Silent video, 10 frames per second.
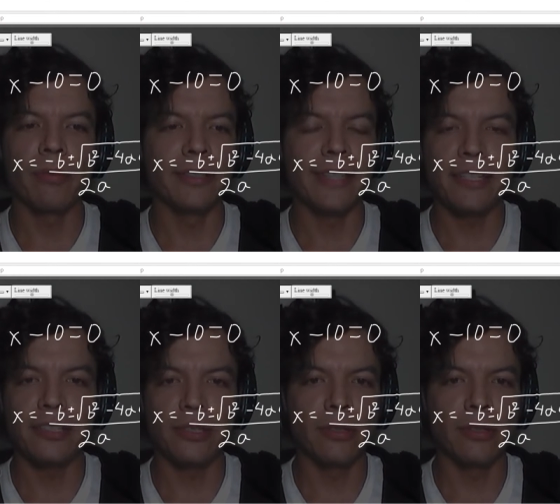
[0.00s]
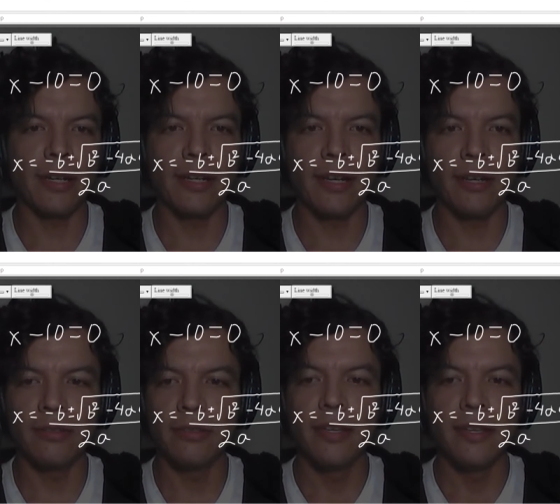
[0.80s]
well, that's all right
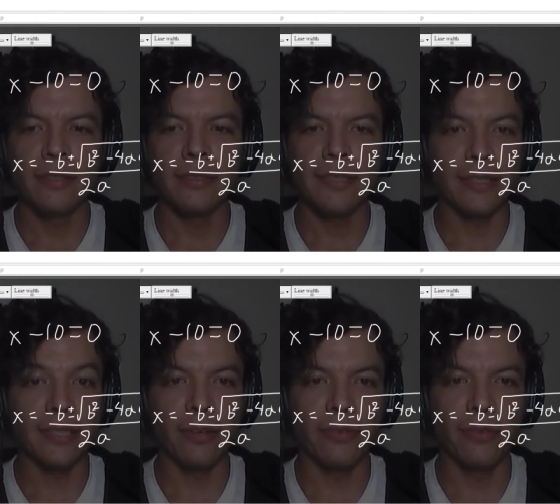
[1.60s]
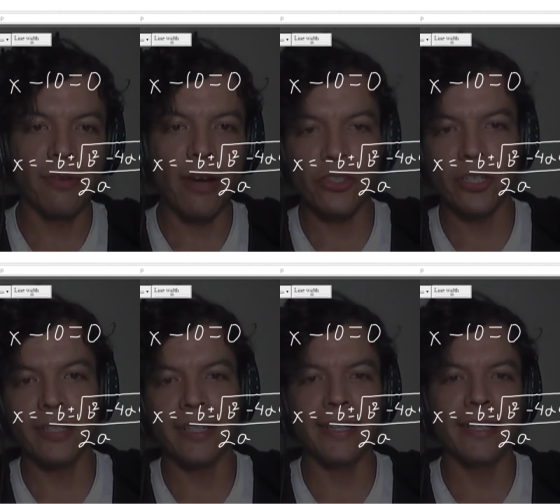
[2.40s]
now. Thanks a lot for
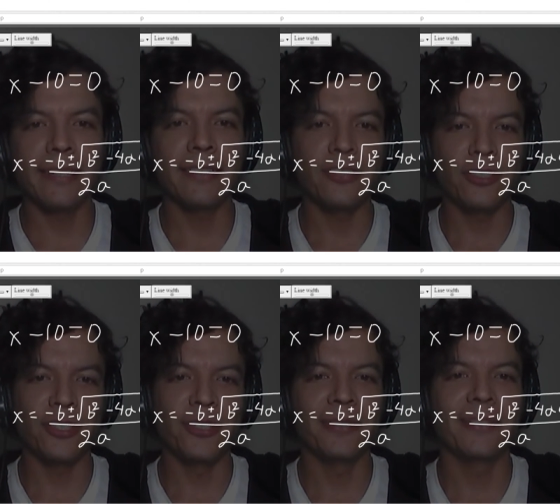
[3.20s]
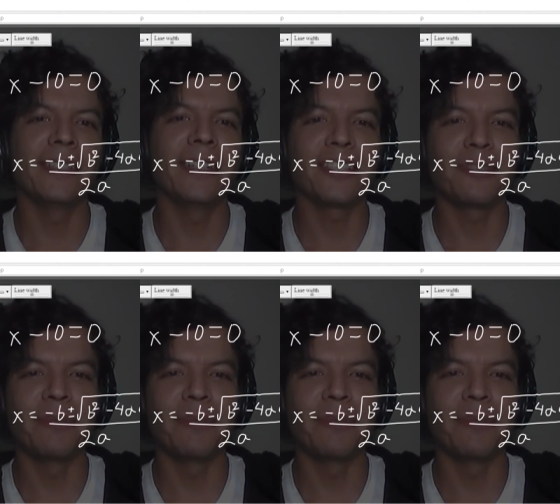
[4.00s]
watching and see you in the next